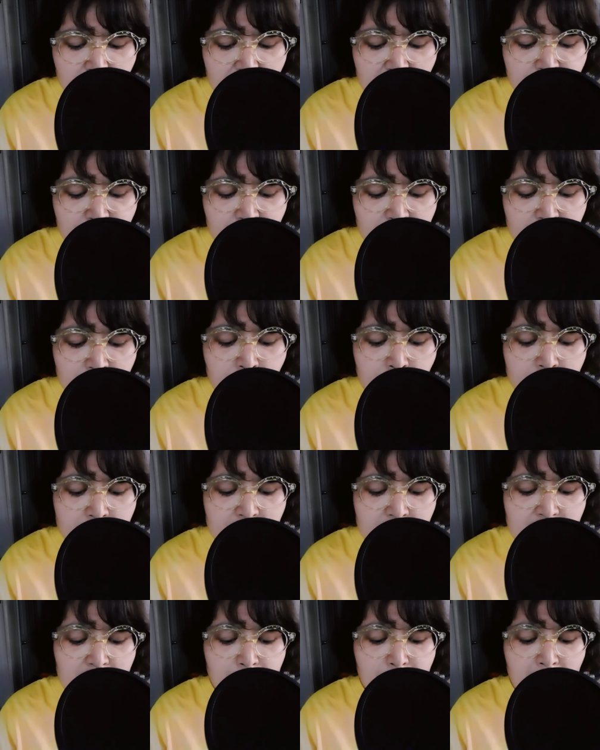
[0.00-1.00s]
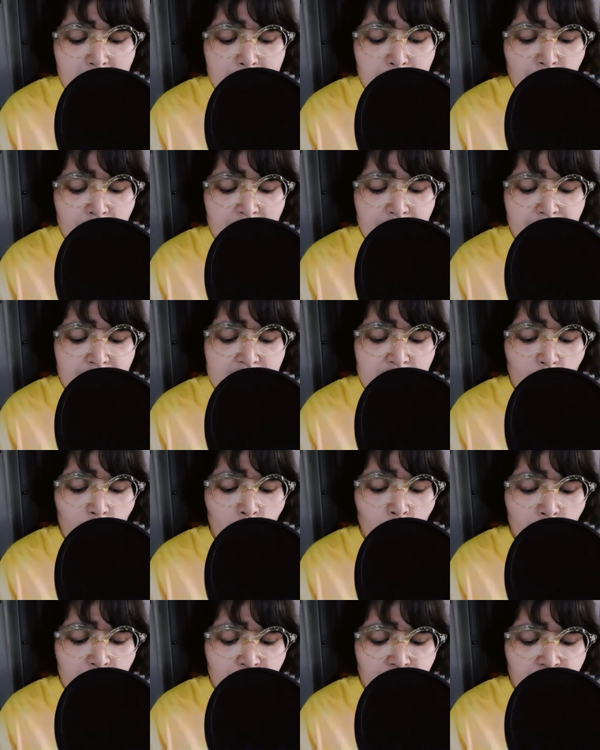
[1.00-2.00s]
If it loses the memory of its
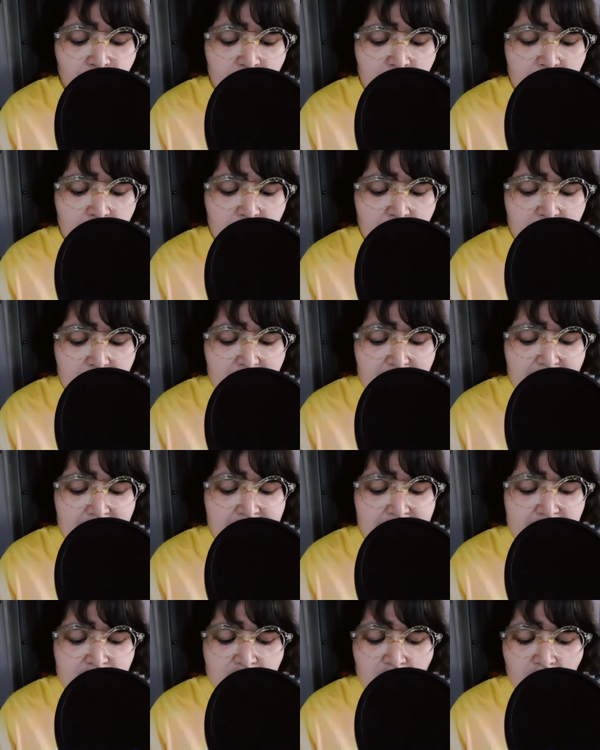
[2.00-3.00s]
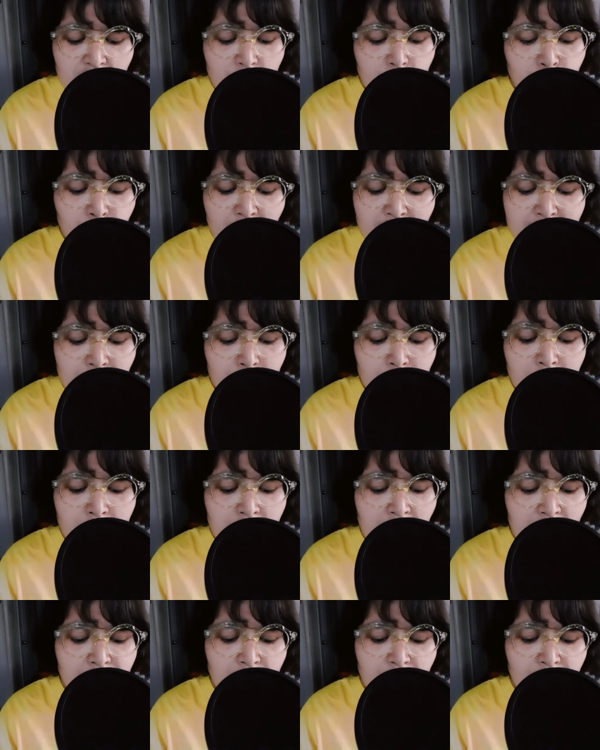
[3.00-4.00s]
origin and its unbridled
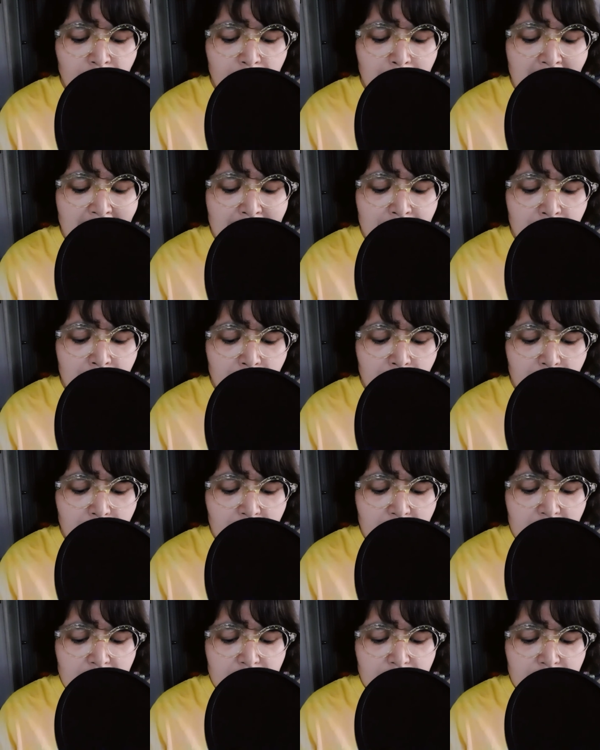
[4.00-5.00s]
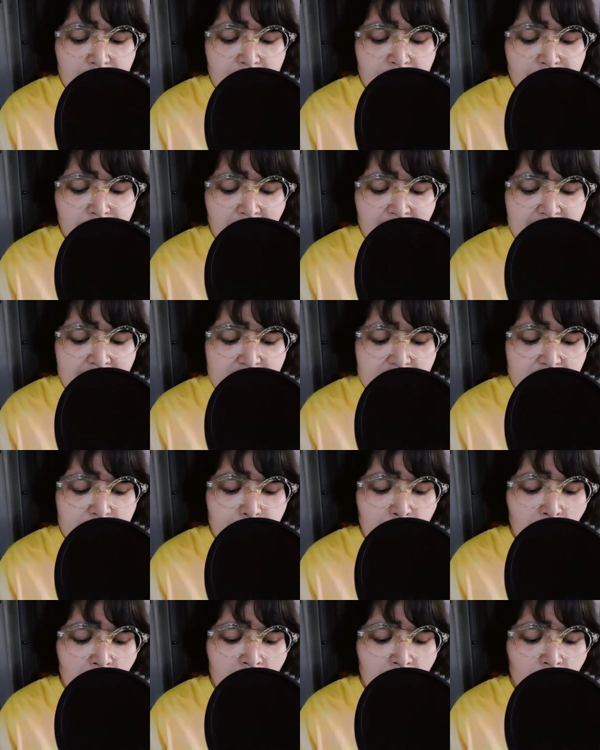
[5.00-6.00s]
love of matter, the divine
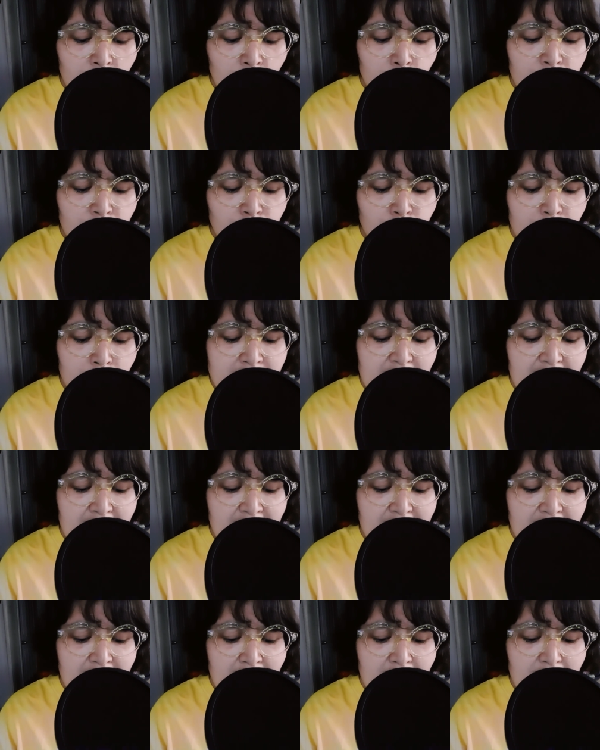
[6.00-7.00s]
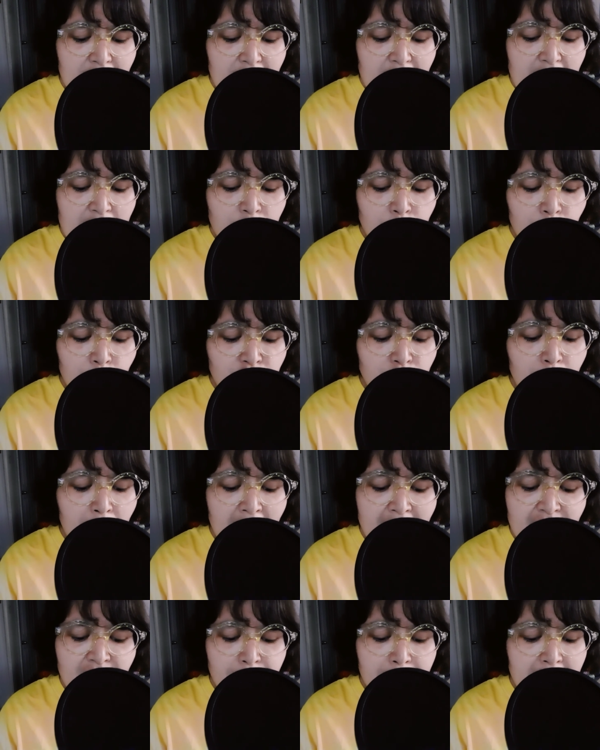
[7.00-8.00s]
spark which was in it and which
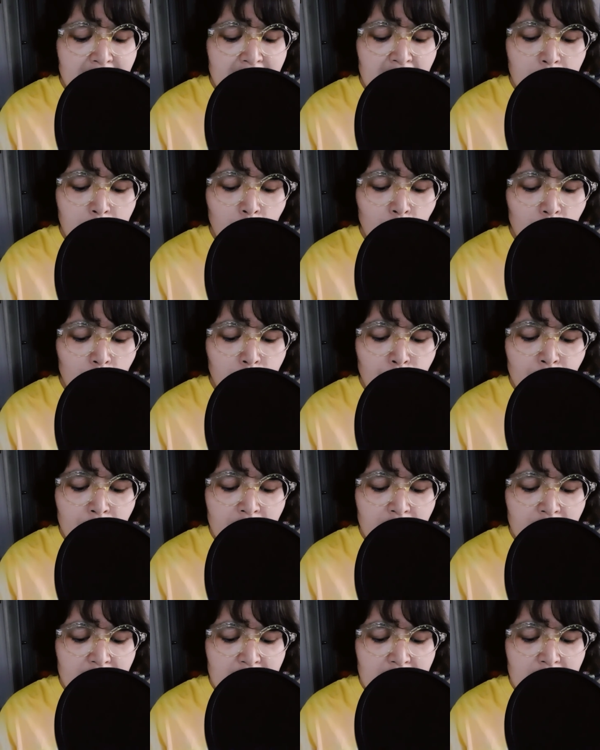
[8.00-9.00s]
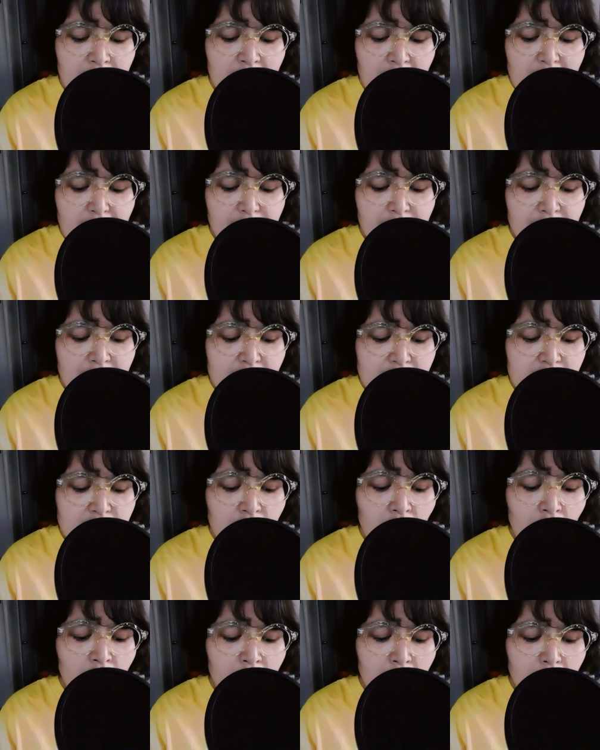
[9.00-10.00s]
might have become more brilliant than a
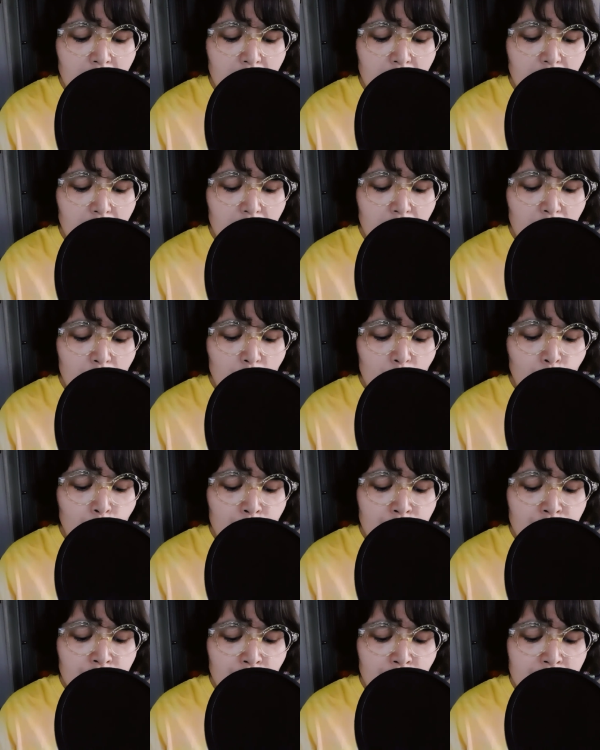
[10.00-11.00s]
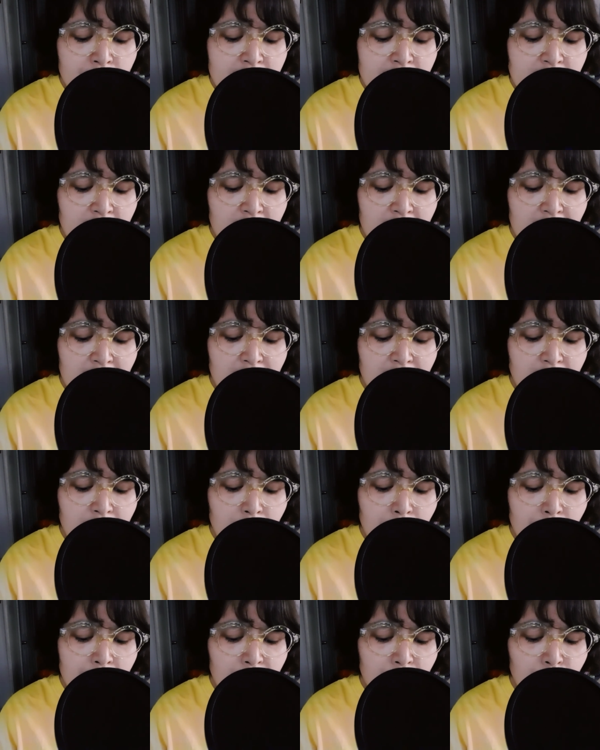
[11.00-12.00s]
star, returns to the
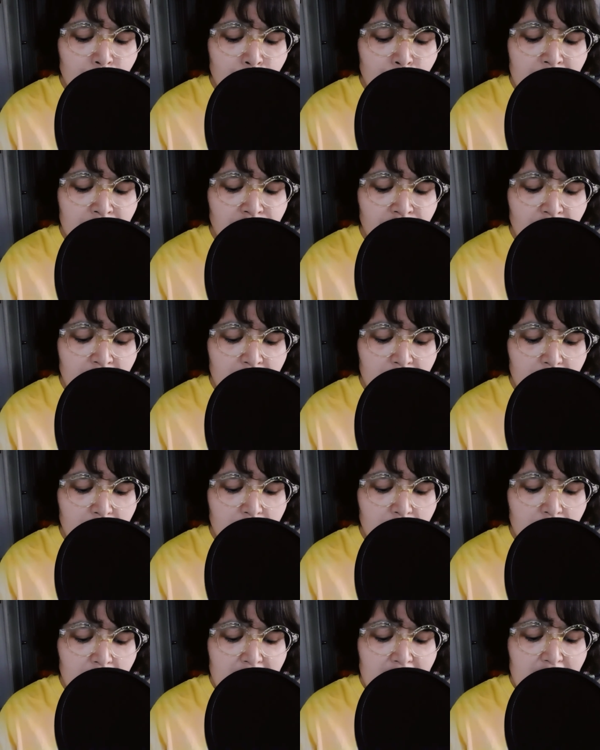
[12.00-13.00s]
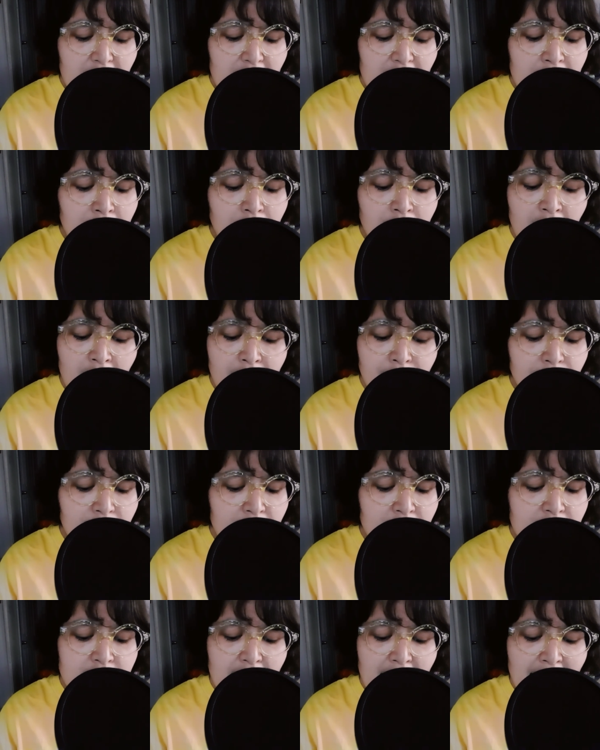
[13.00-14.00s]
ethereal region, a
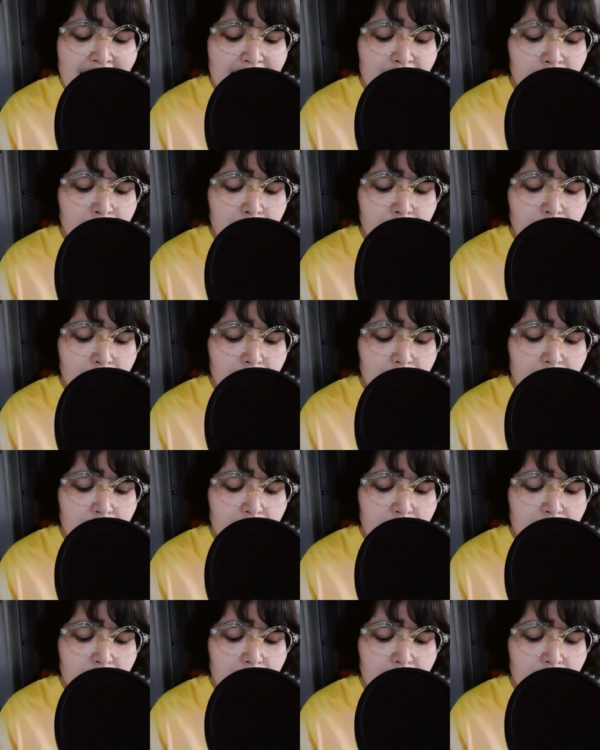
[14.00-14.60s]
lifeless atom,